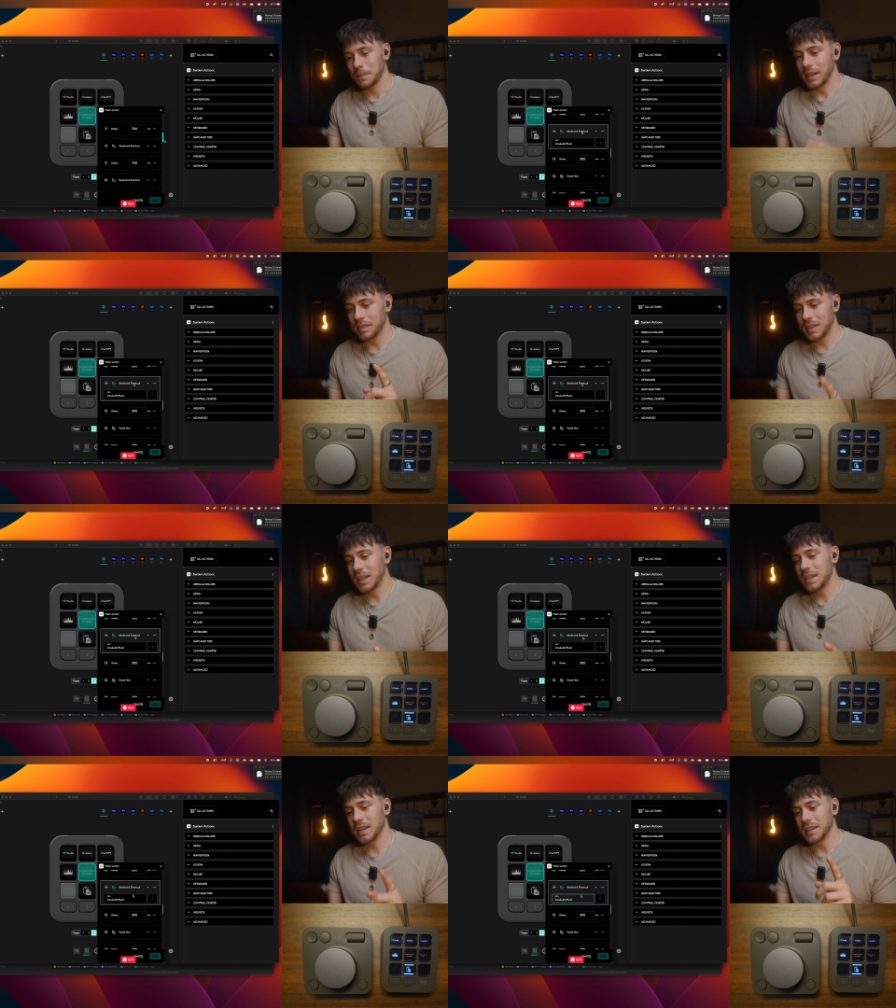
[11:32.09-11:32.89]
and
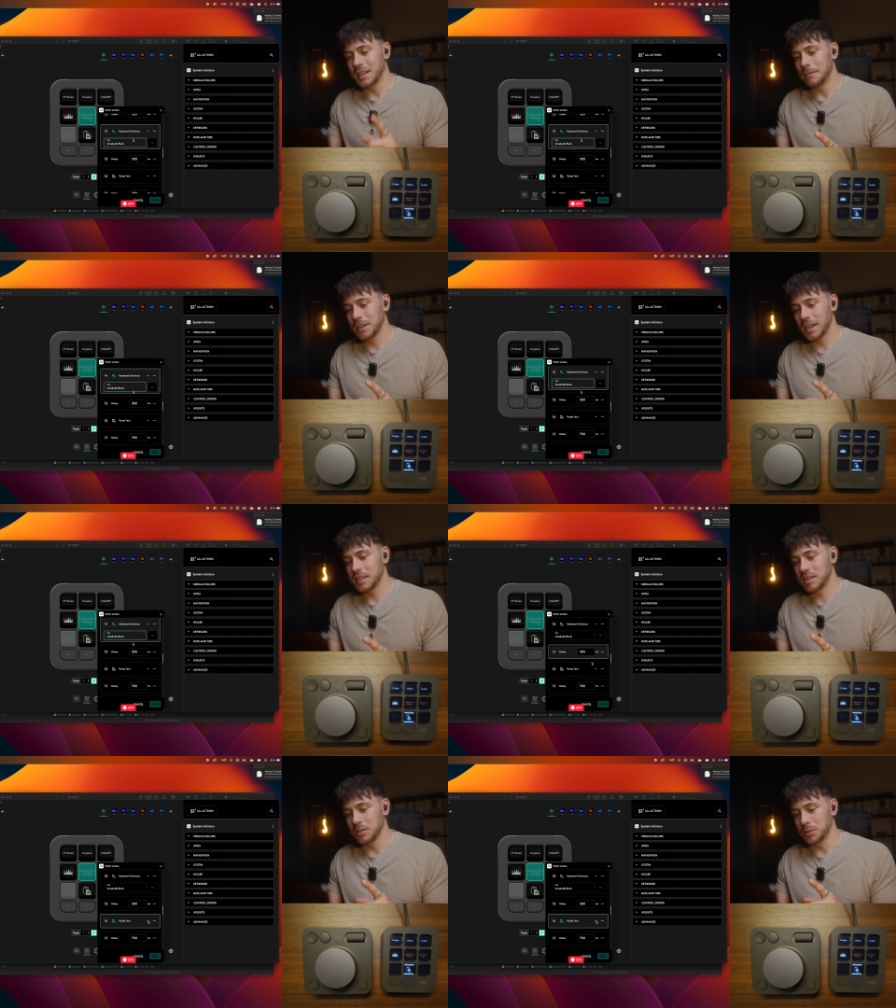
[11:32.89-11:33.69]
then it
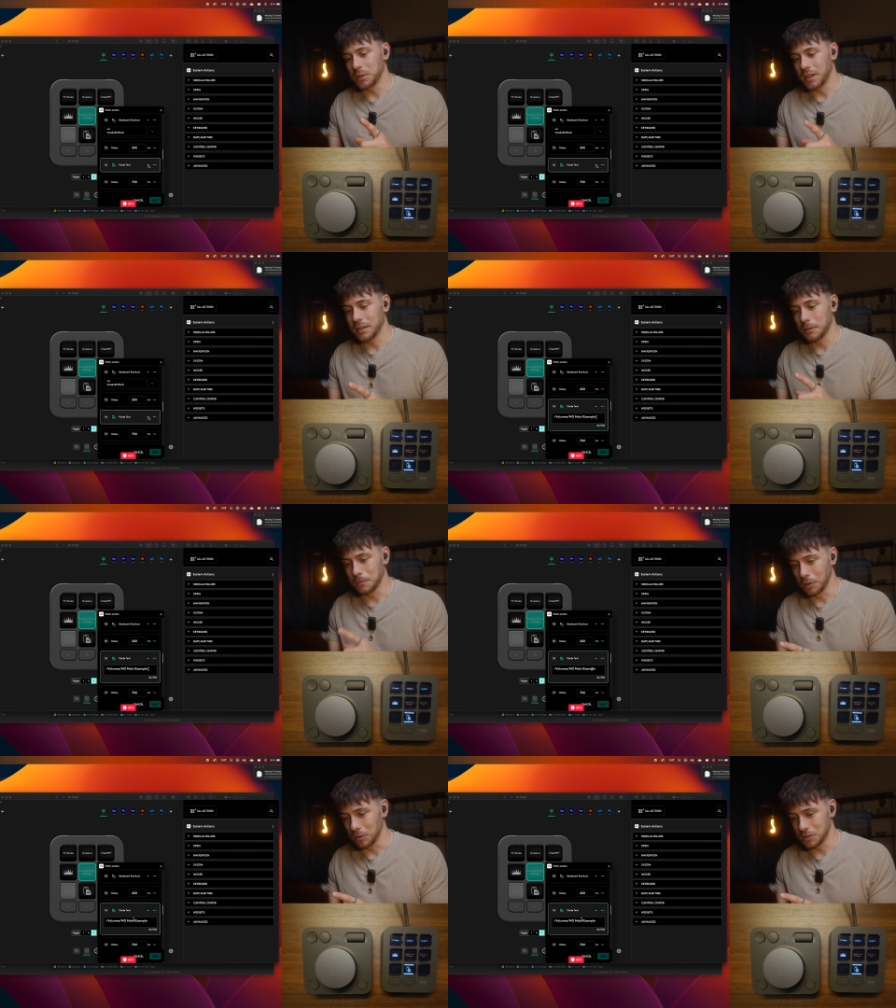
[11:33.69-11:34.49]
navigates to another
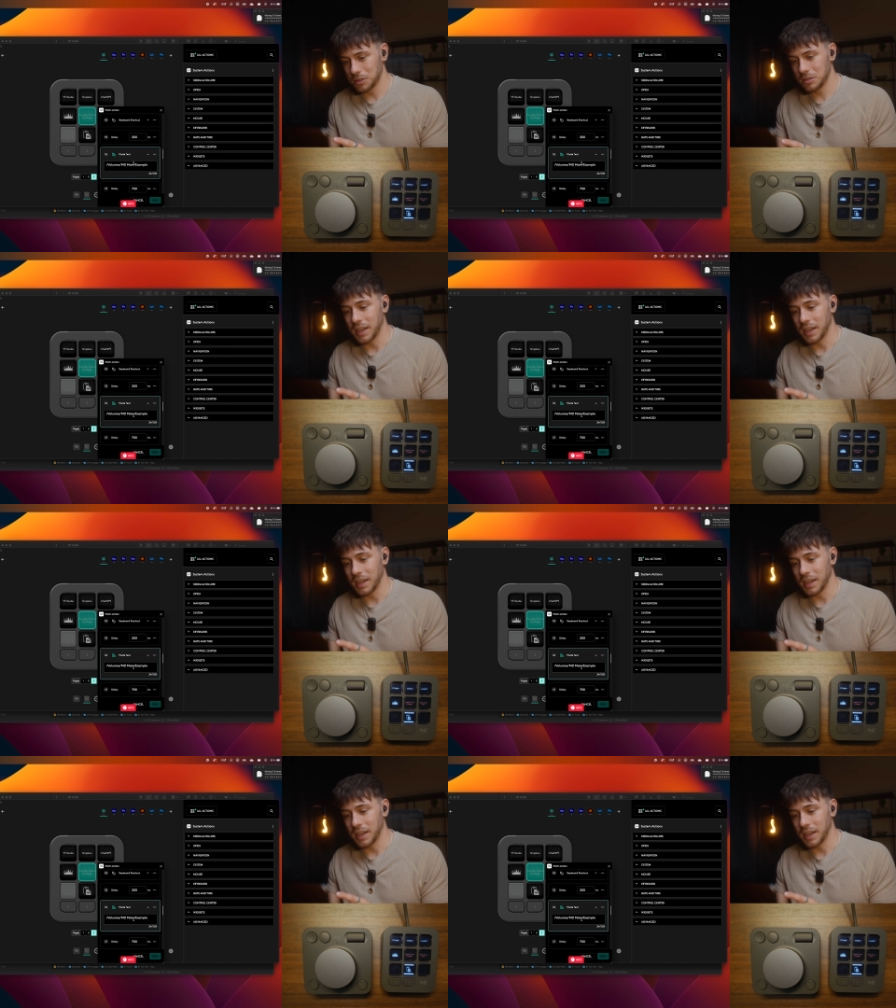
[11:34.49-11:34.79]
folder,